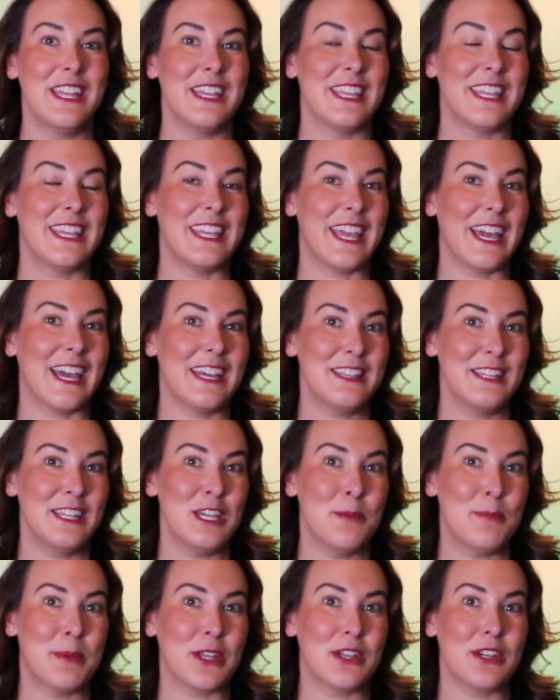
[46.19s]
he had
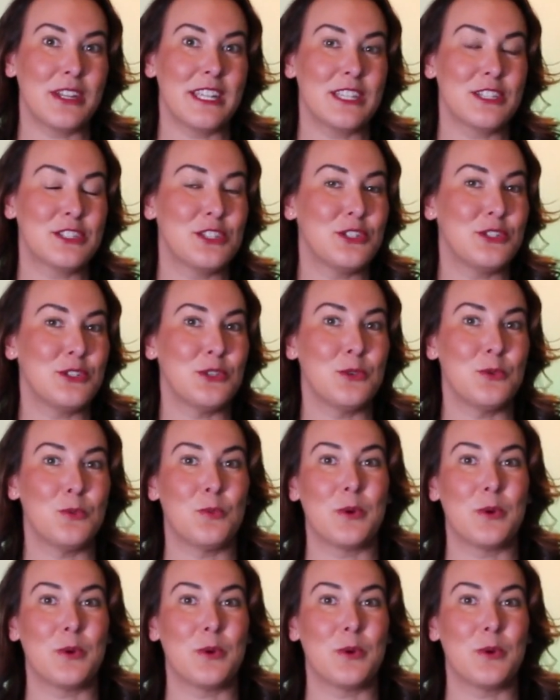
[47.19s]
the ability to do